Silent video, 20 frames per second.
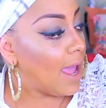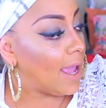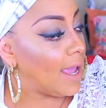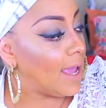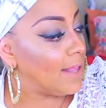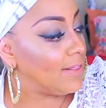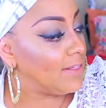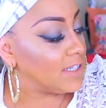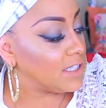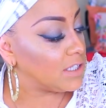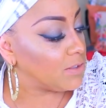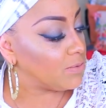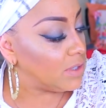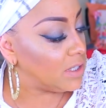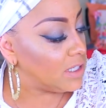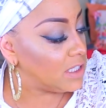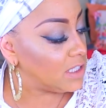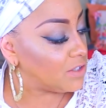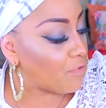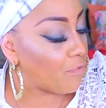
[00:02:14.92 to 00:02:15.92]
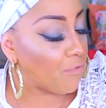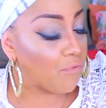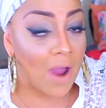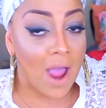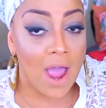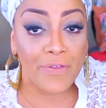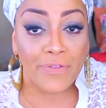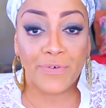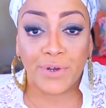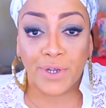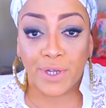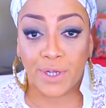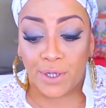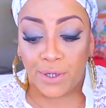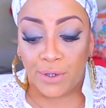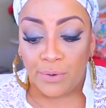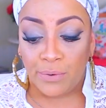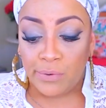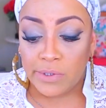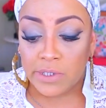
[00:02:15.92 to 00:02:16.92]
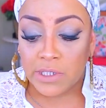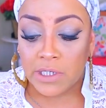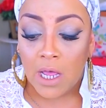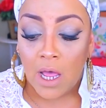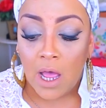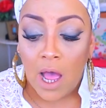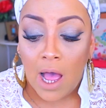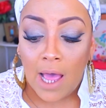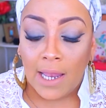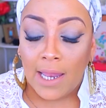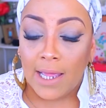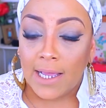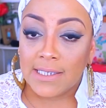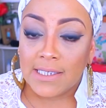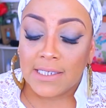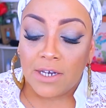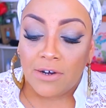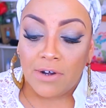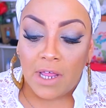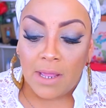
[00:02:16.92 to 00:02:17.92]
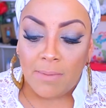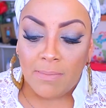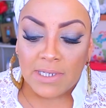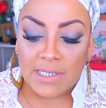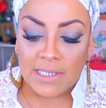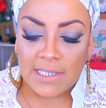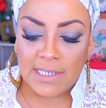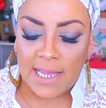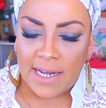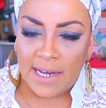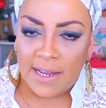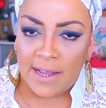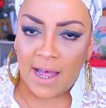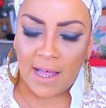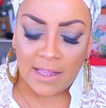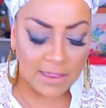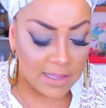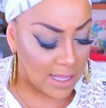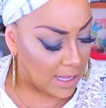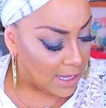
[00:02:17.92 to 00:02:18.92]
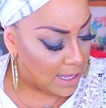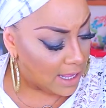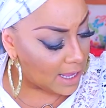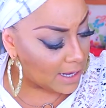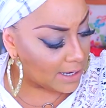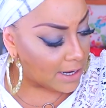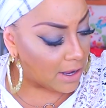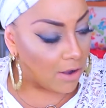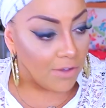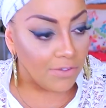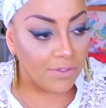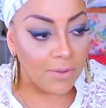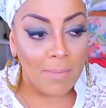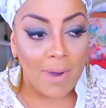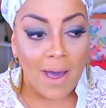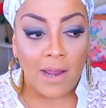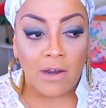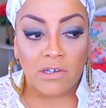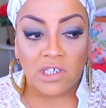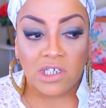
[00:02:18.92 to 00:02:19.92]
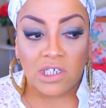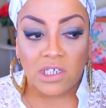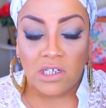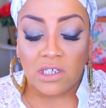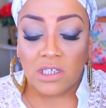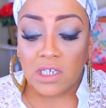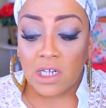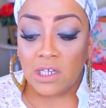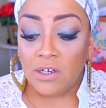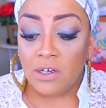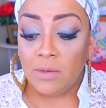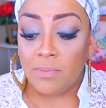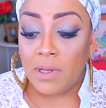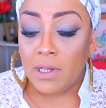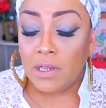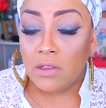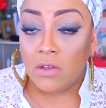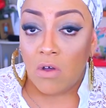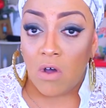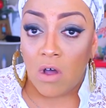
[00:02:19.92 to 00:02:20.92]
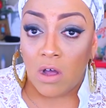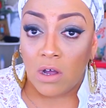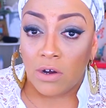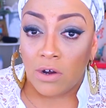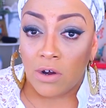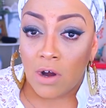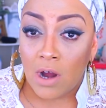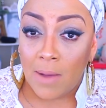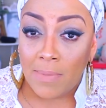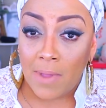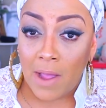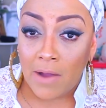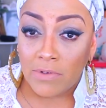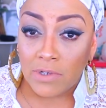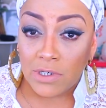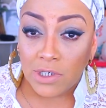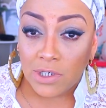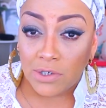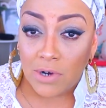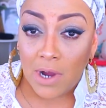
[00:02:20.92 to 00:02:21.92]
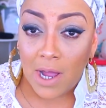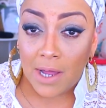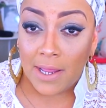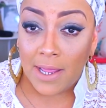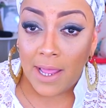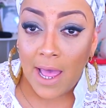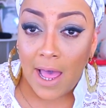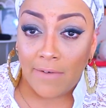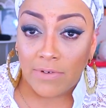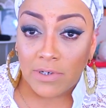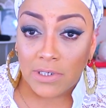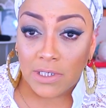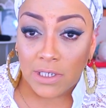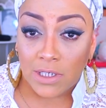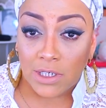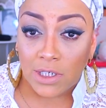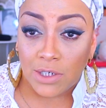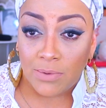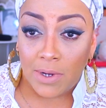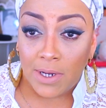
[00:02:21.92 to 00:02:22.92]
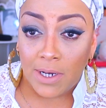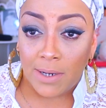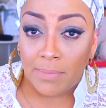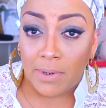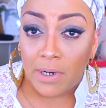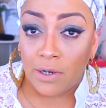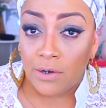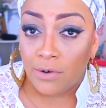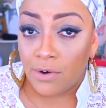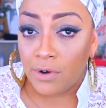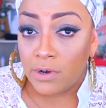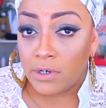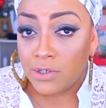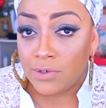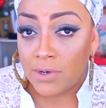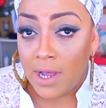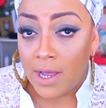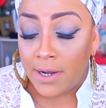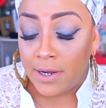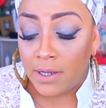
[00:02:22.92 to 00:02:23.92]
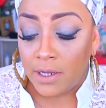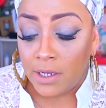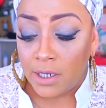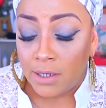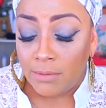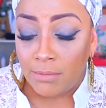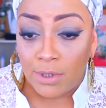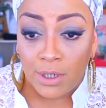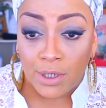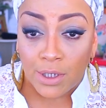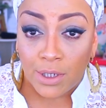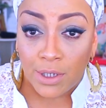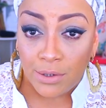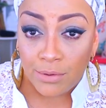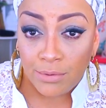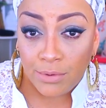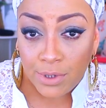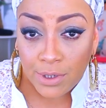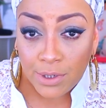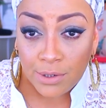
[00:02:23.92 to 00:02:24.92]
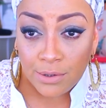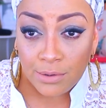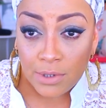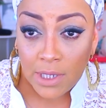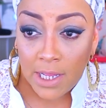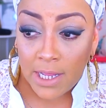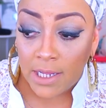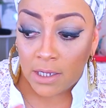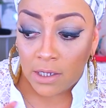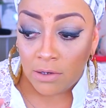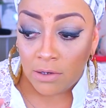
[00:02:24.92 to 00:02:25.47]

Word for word: and this one is rather cute. And like I said, her name is Sena, I think. Now on the model, she looked a little bit longer. I'm not really sure how they have her situated, but a girl trying to um look cute too, like,